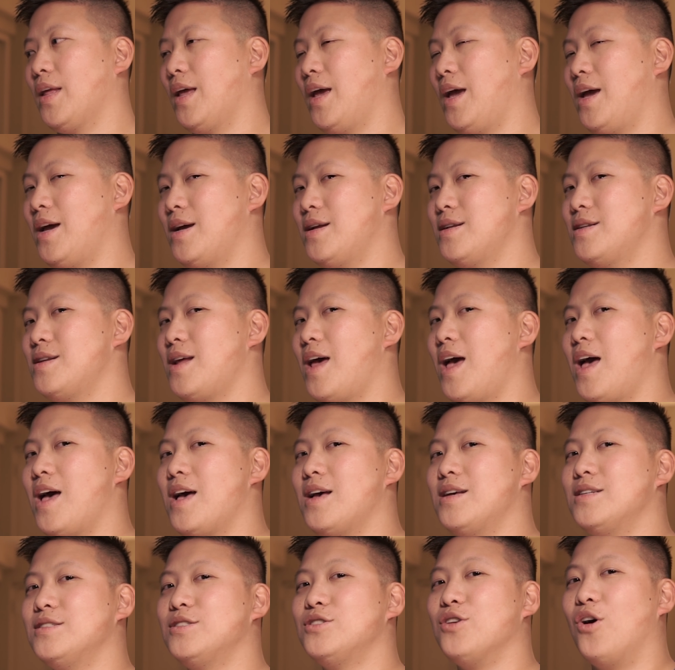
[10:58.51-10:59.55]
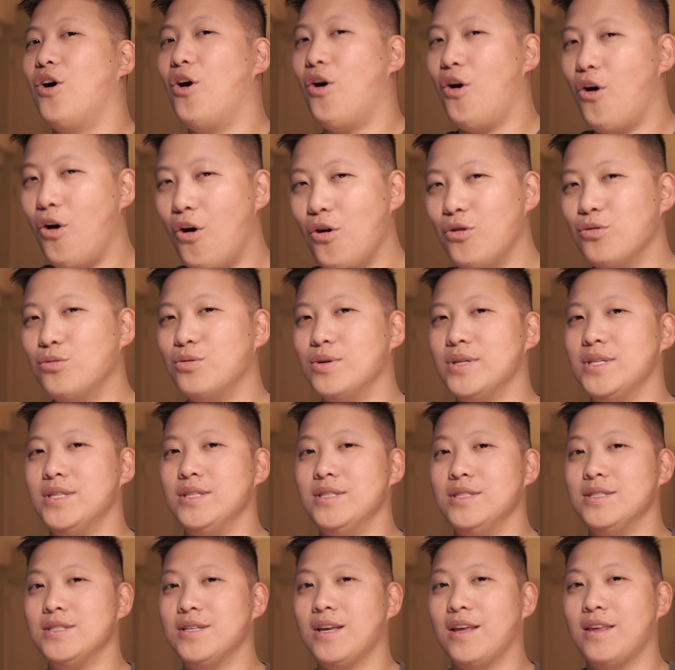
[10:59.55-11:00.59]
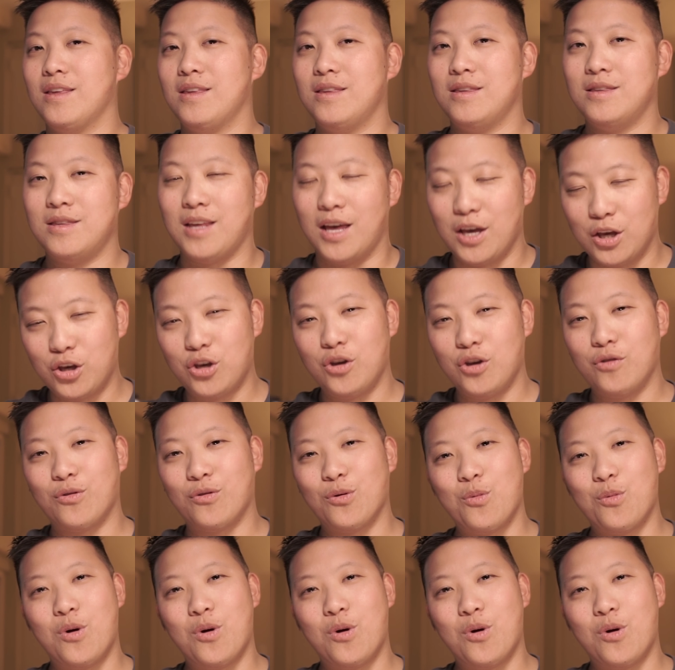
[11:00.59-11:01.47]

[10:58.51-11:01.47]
And as always, thank you for